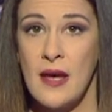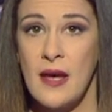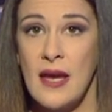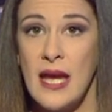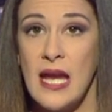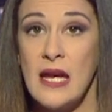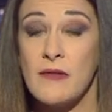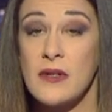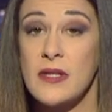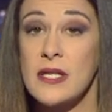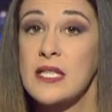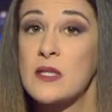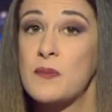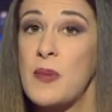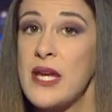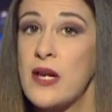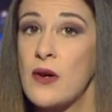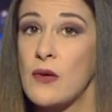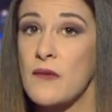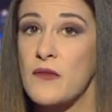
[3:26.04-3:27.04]
Even the
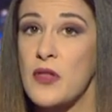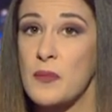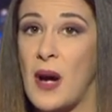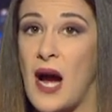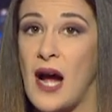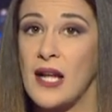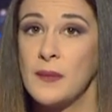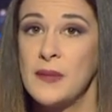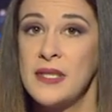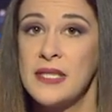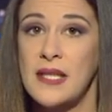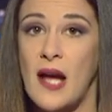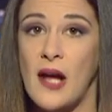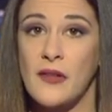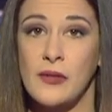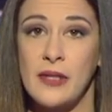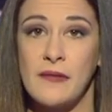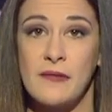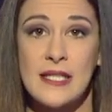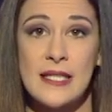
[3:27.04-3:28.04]
Speaker of the Parliament,
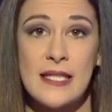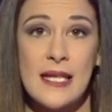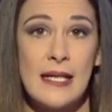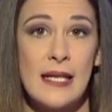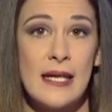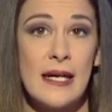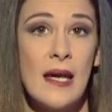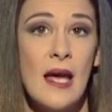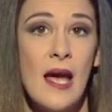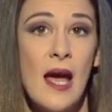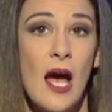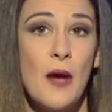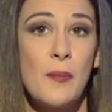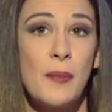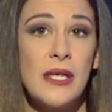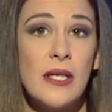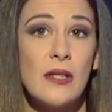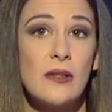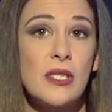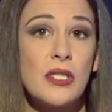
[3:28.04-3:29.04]

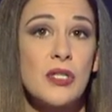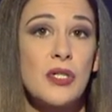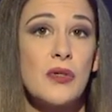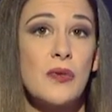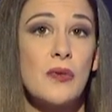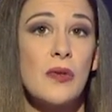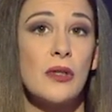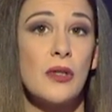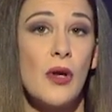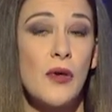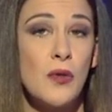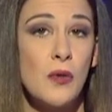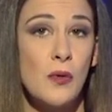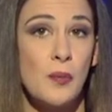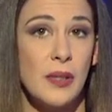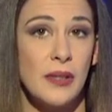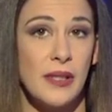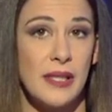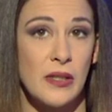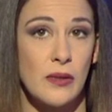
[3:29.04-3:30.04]
appealed to local
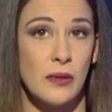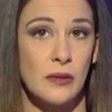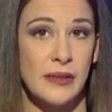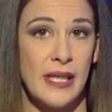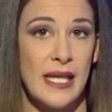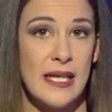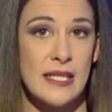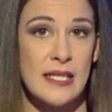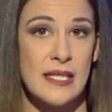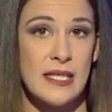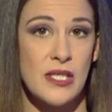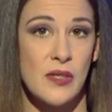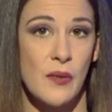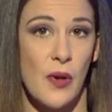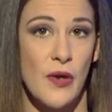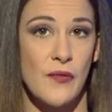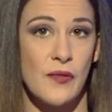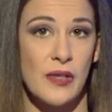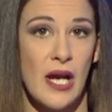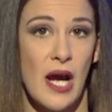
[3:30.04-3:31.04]
political leaders to
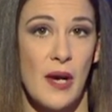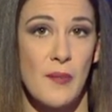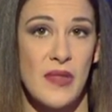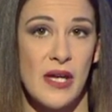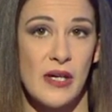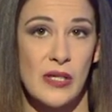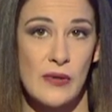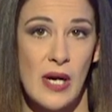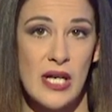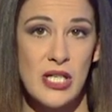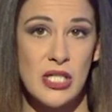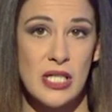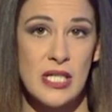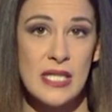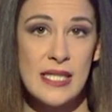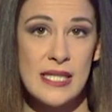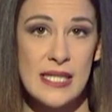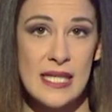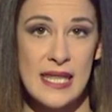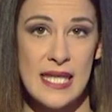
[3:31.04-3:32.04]
overcome their
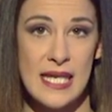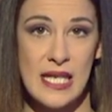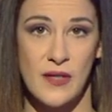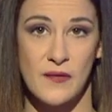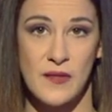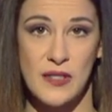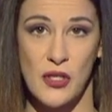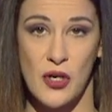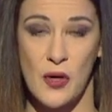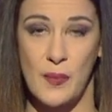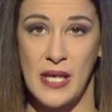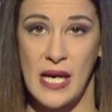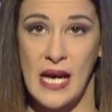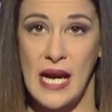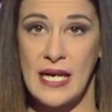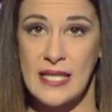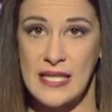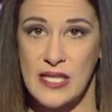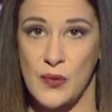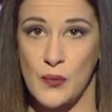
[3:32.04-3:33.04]
grudges and think of Serbia
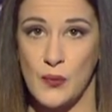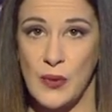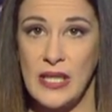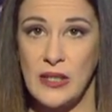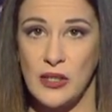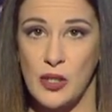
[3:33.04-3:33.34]
as the real